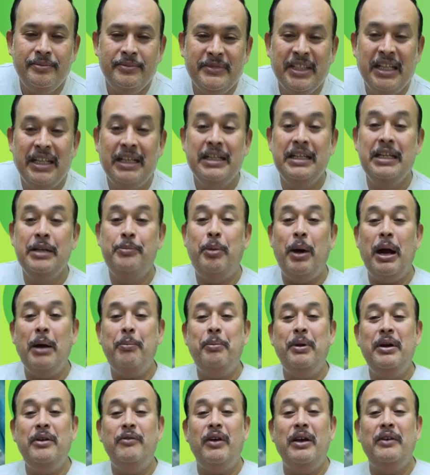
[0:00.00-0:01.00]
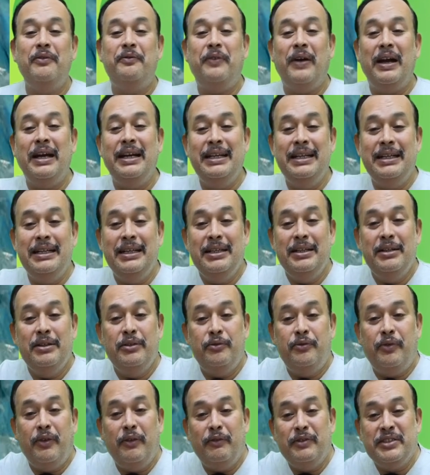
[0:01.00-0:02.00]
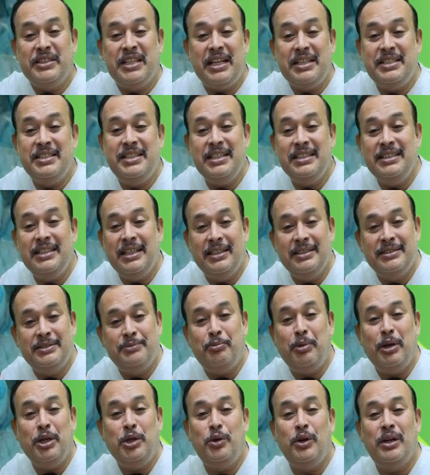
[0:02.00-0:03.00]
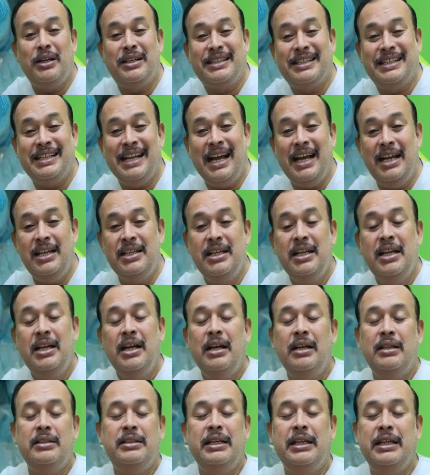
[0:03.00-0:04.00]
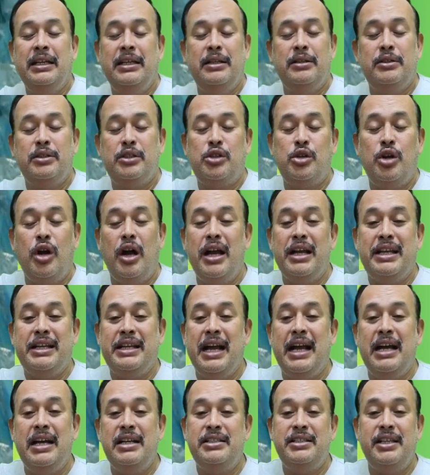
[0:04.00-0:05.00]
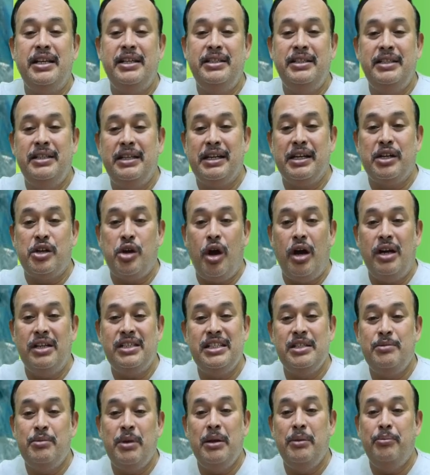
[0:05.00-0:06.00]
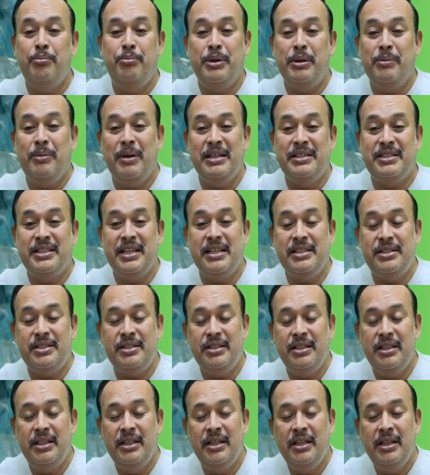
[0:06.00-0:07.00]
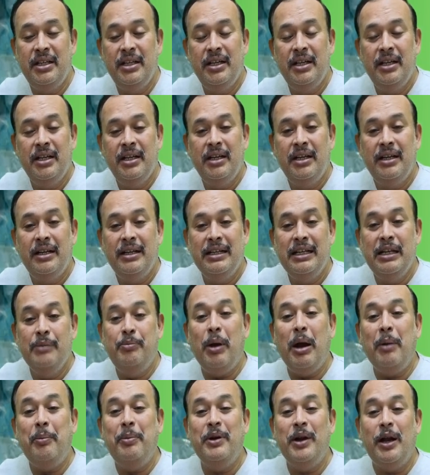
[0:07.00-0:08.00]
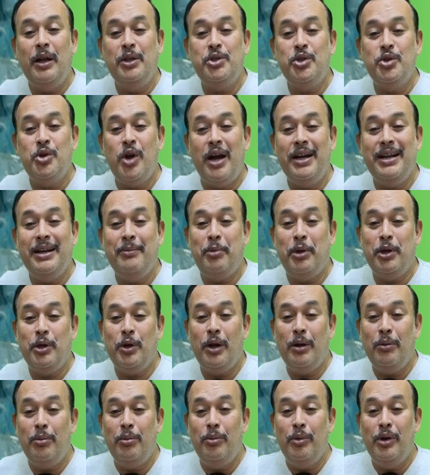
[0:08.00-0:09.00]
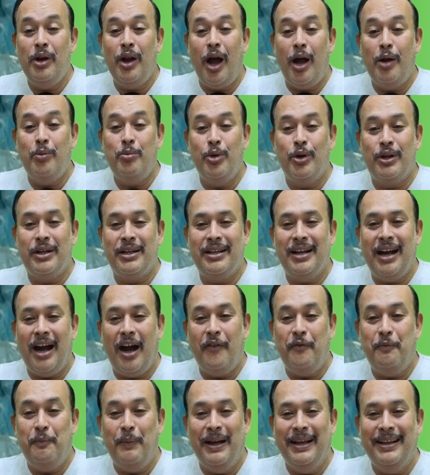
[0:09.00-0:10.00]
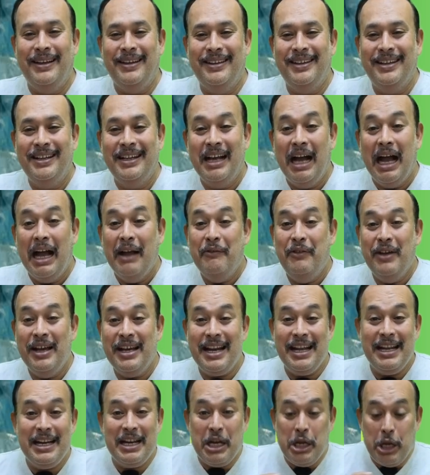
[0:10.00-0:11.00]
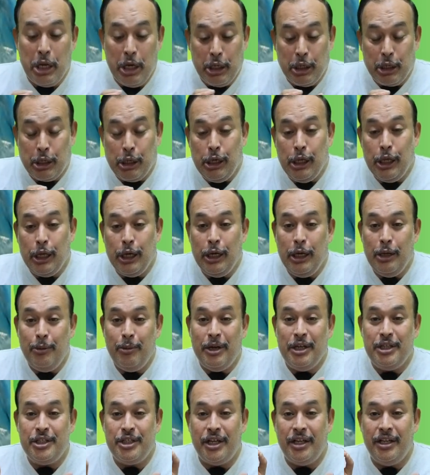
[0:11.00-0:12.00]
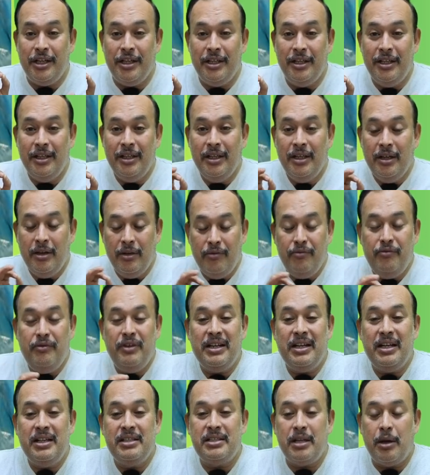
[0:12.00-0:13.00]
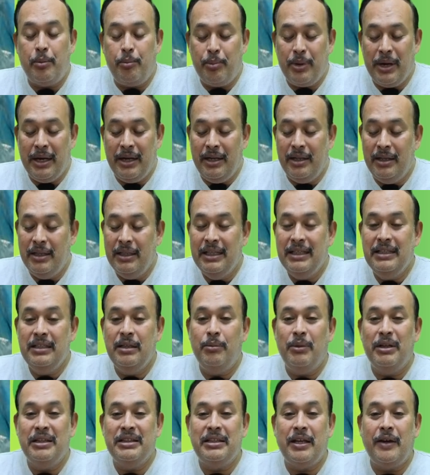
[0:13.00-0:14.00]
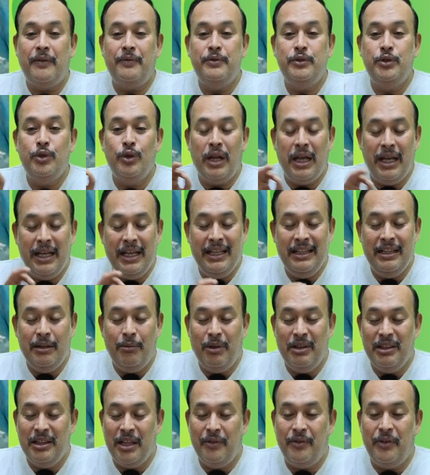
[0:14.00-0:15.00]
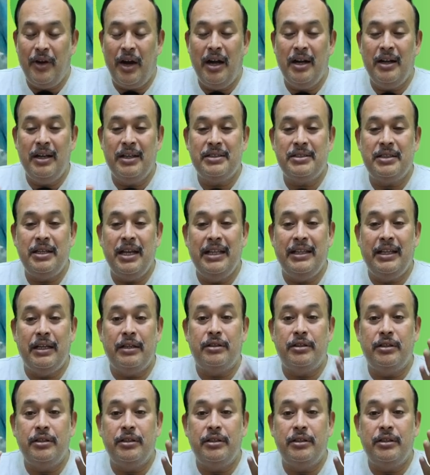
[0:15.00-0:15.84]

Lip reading: Department will searching the particular cash and records in my premises. Department also got a particular logbook of mine where I really clearly mentioned when I supplied in the month of July, in the month of August, like that.